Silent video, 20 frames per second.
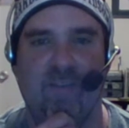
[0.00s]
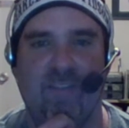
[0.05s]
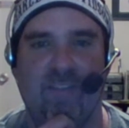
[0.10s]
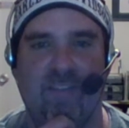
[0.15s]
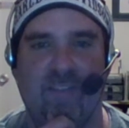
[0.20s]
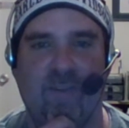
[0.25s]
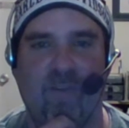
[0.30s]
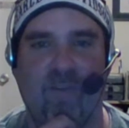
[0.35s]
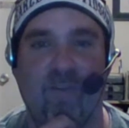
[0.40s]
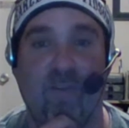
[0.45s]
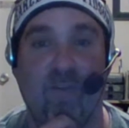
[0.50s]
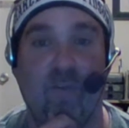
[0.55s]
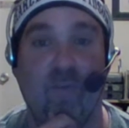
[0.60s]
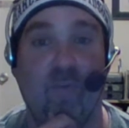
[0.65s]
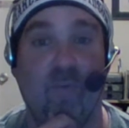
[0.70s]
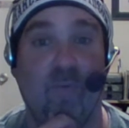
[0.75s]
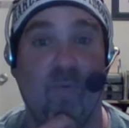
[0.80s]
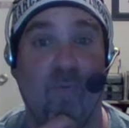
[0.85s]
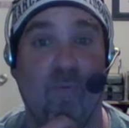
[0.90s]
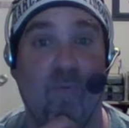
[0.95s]
I'll tell you what,
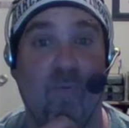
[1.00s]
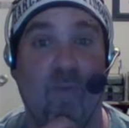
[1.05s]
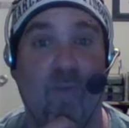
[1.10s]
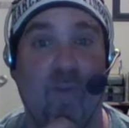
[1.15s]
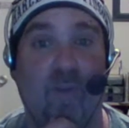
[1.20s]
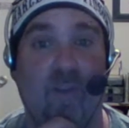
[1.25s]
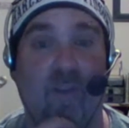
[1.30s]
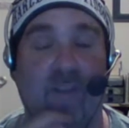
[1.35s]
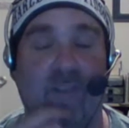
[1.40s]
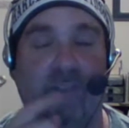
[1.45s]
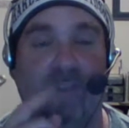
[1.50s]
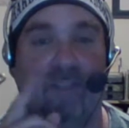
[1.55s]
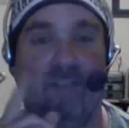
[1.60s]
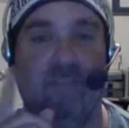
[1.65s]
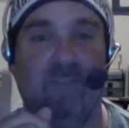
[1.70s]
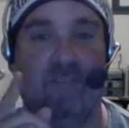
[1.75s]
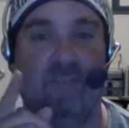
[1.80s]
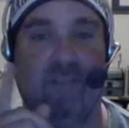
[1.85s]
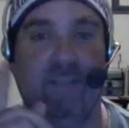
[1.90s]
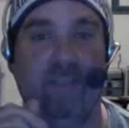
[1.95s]
it was, it was
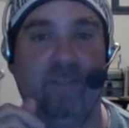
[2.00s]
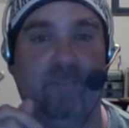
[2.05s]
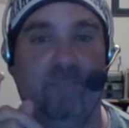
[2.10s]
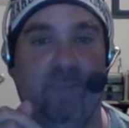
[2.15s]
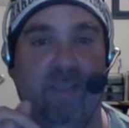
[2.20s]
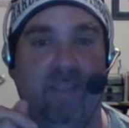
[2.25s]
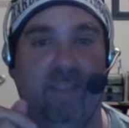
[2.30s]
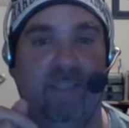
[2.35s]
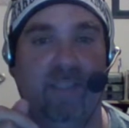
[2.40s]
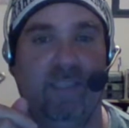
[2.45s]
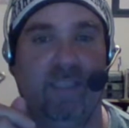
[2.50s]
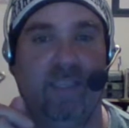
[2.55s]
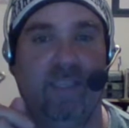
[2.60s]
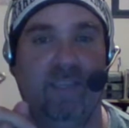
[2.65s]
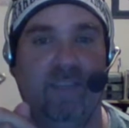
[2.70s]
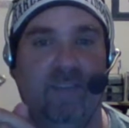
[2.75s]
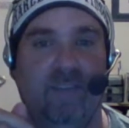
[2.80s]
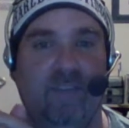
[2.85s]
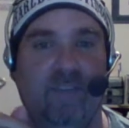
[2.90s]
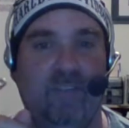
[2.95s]
funny because
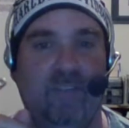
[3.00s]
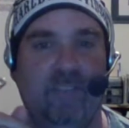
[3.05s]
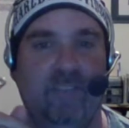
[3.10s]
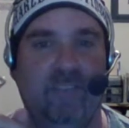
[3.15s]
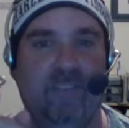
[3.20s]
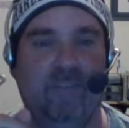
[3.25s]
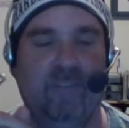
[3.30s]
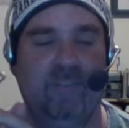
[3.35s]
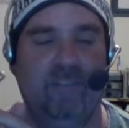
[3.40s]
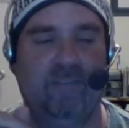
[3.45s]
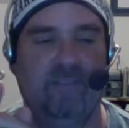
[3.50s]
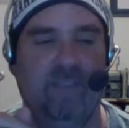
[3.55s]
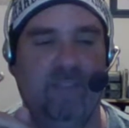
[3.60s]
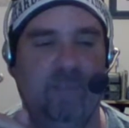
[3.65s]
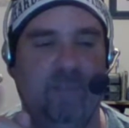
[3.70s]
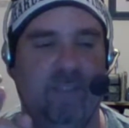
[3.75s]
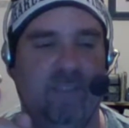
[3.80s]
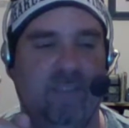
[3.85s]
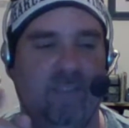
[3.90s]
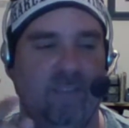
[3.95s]
one,
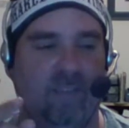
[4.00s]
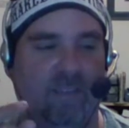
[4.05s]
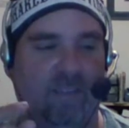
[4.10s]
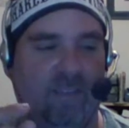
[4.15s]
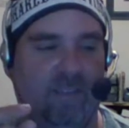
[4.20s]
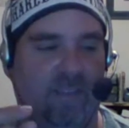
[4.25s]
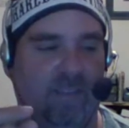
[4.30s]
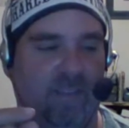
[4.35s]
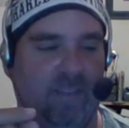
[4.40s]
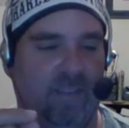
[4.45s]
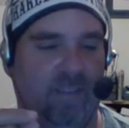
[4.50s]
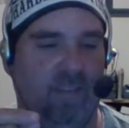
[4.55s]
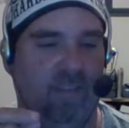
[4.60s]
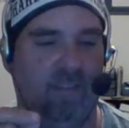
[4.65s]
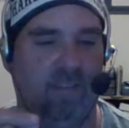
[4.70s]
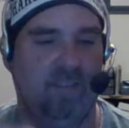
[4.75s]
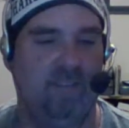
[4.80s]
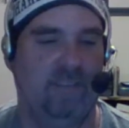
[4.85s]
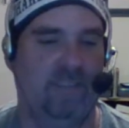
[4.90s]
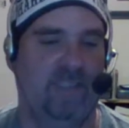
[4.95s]
Seth
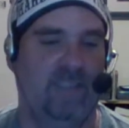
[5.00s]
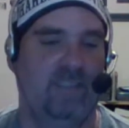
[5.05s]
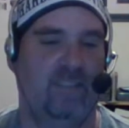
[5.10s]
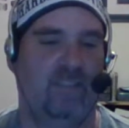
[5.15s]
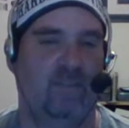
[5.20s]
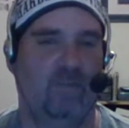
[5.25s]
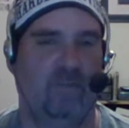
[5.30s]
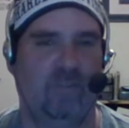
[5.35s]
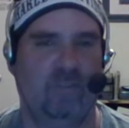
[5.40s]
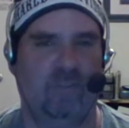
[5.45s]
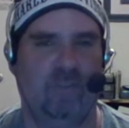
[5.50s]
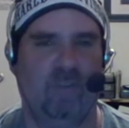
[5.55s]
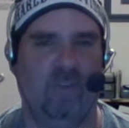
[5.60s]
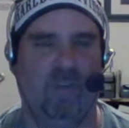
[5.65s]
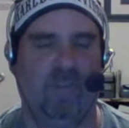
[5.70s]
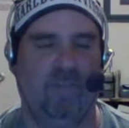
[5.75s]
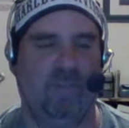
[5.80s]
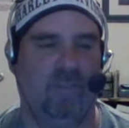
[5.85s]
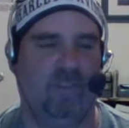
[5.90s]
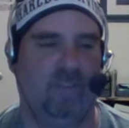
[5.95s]
withdrew his,
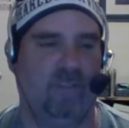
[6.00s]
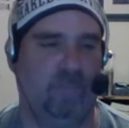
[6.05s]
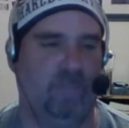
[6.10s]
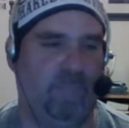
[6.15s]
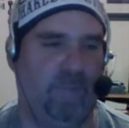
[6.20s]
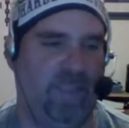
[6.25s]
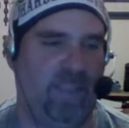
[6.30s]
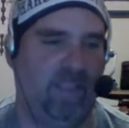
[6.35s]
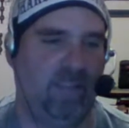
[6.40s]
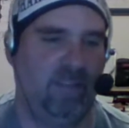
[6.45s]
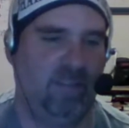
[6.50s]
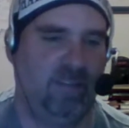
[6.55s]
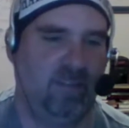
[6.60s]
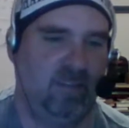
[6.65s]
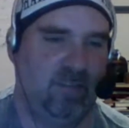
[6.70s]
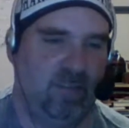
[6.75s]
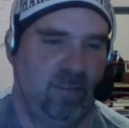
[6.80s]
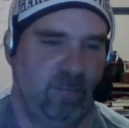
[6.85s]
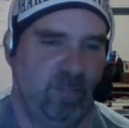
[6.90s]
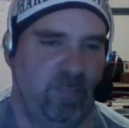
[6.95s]
his captainship,